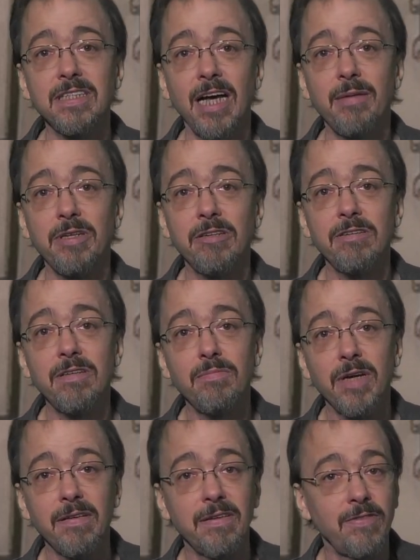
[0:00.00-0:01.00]
time hearing
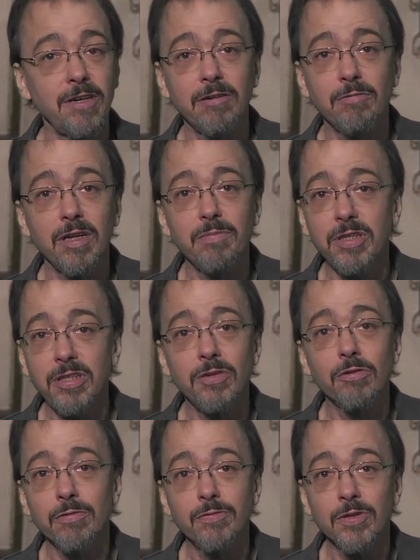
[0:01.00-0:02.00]
might very well be
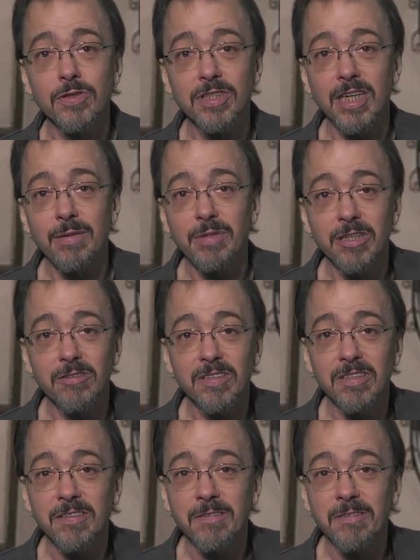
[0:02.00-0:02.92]
your first time hearing.